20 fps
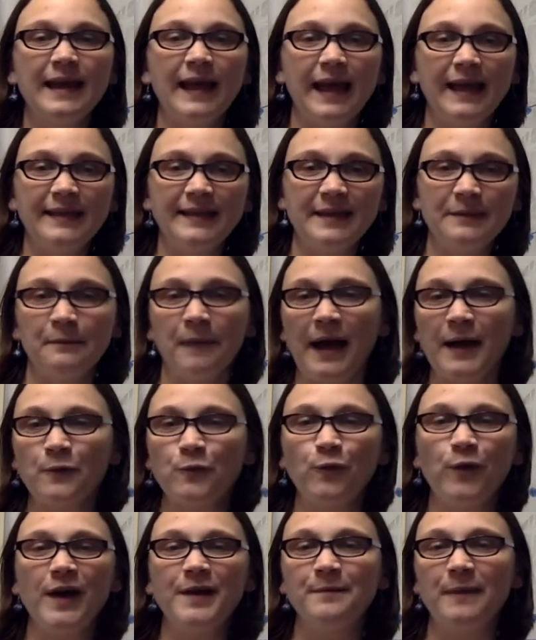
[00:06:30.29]
and then my
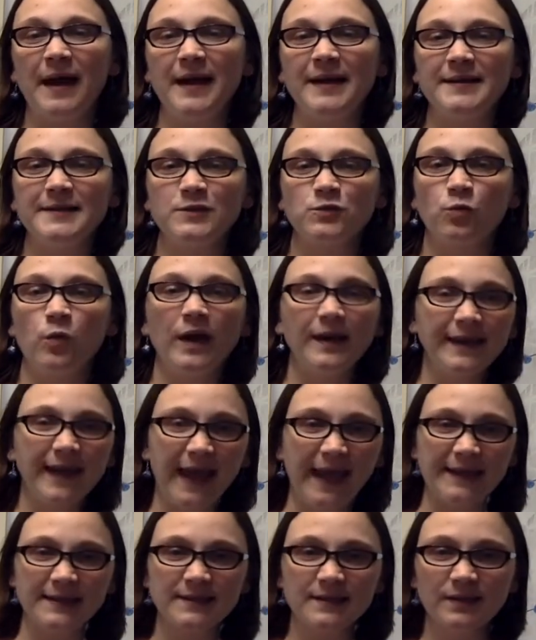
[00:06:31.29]
1 minus 1
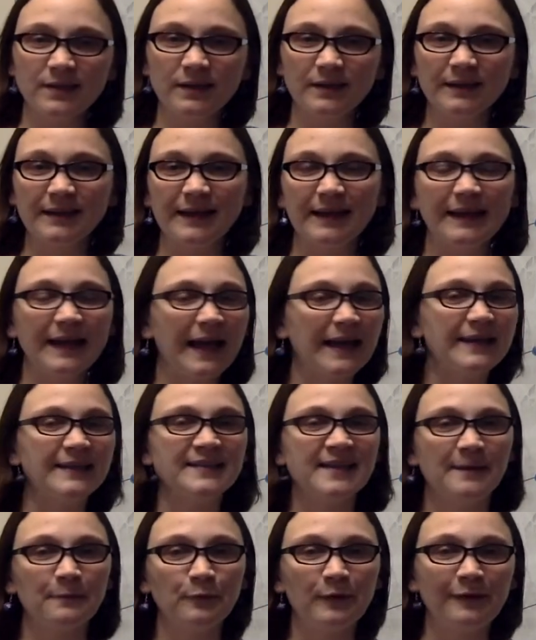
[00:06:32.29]
cancel, and I
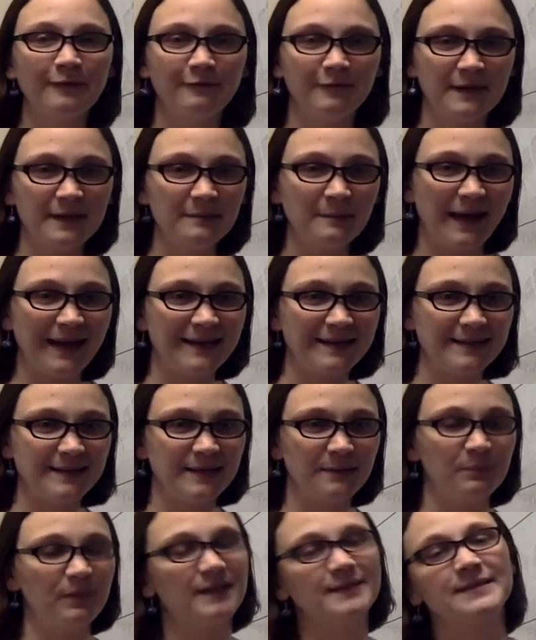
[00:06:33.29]
end up with v minus
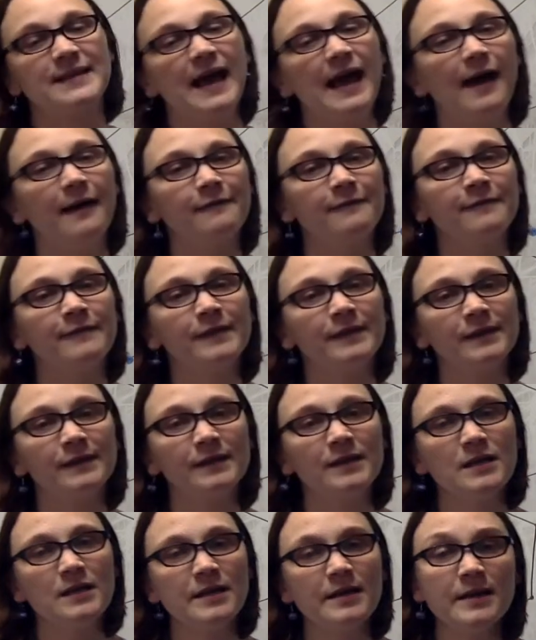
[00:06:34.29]
e plus f.
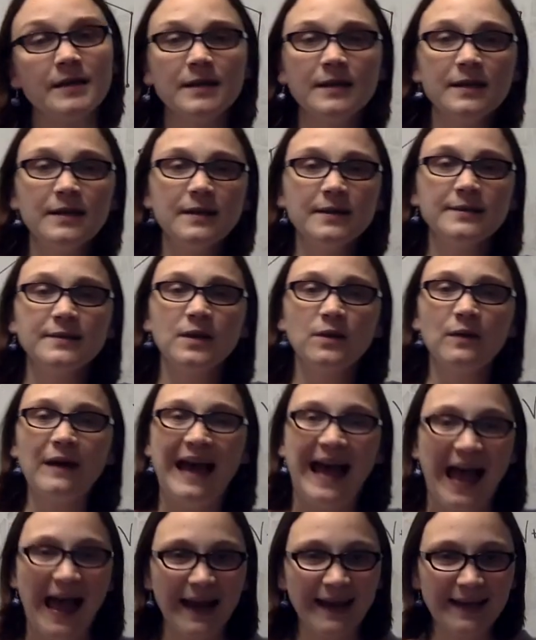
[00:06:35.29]
So
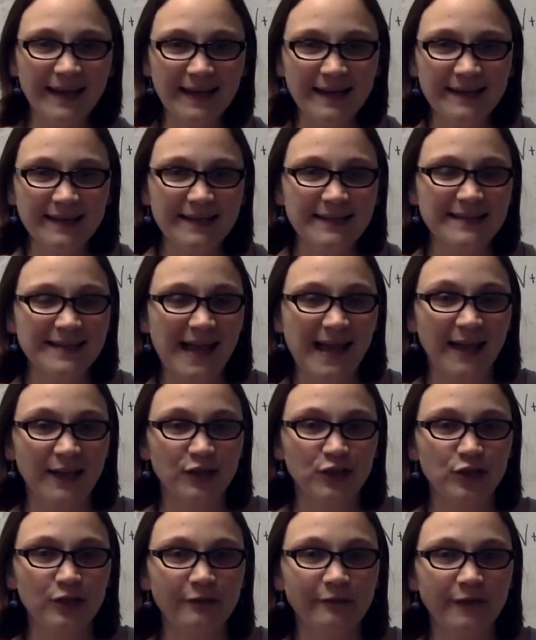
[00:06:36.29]
adding in this
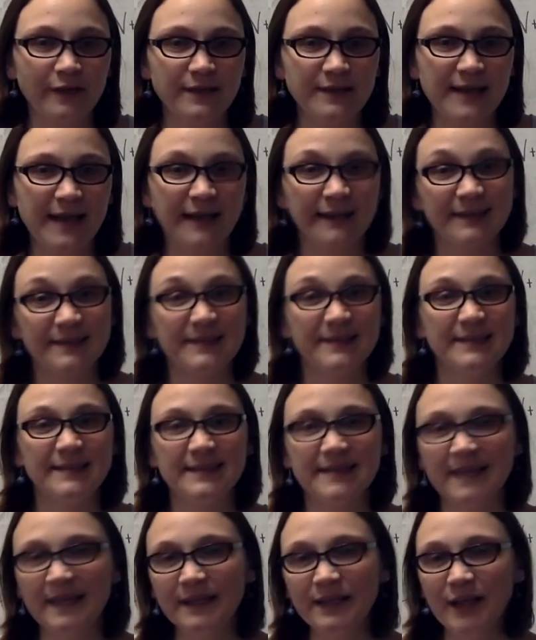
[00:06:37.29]
extra vertex
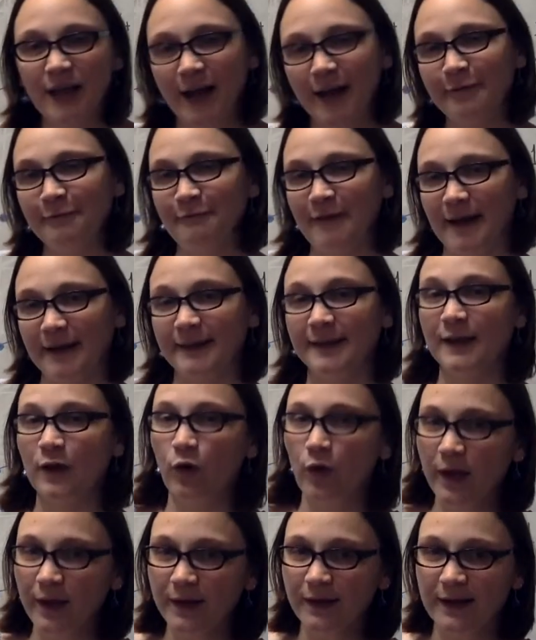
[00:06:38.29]
did not affect the
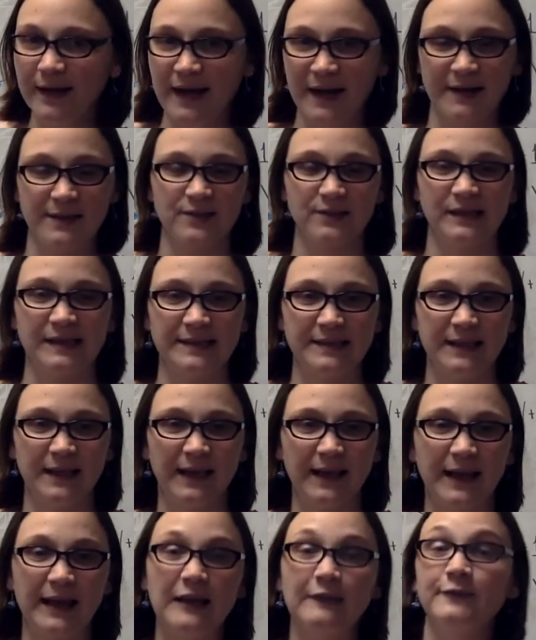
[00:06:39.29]
Euler
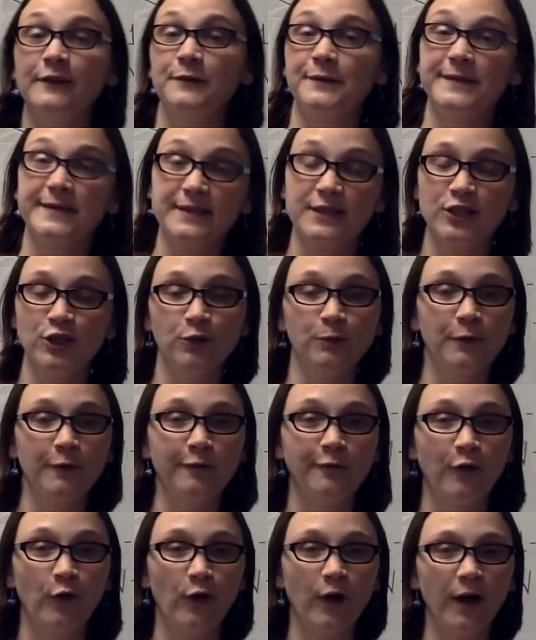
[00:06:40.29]
characteristic. If it was 2
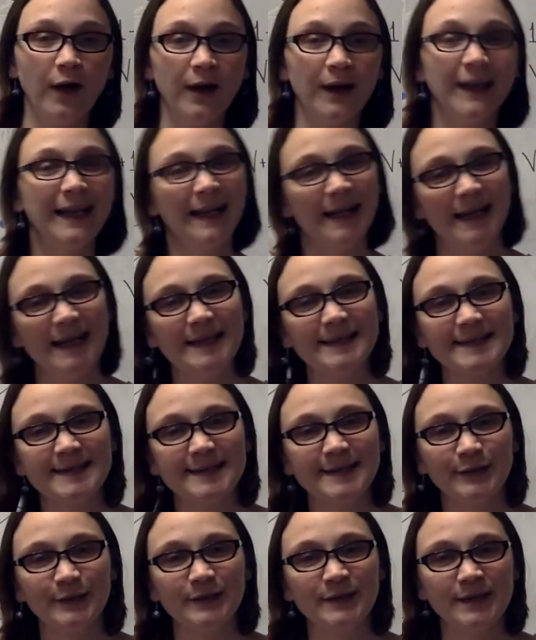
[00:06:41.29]
before, it's
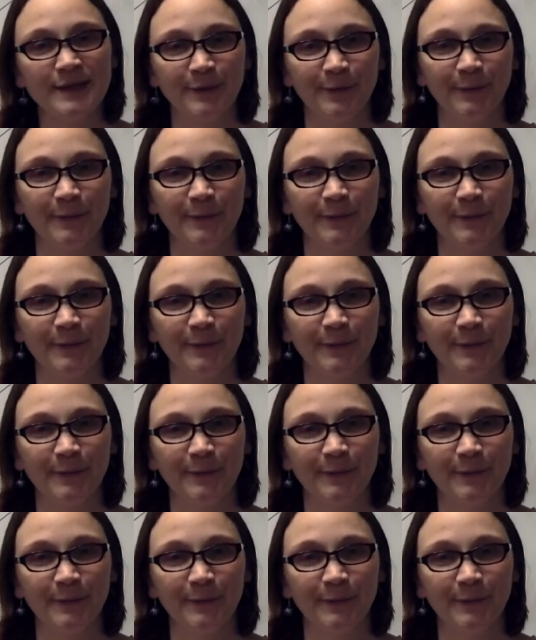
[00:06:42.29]
still 2.